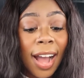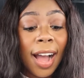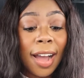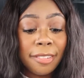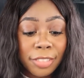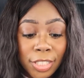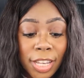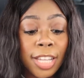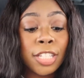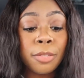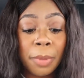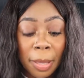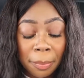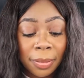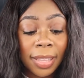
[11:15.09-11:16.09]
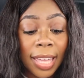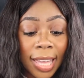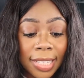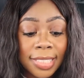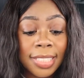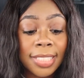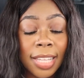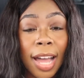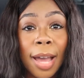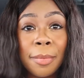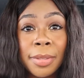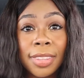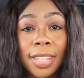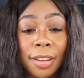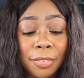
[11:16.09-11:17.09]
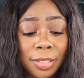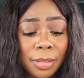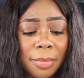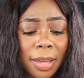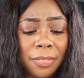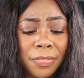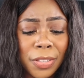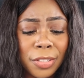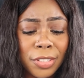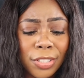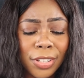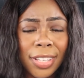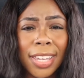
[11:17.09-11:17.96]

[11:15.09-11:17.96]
I've changed my plans because I'm in love with my future.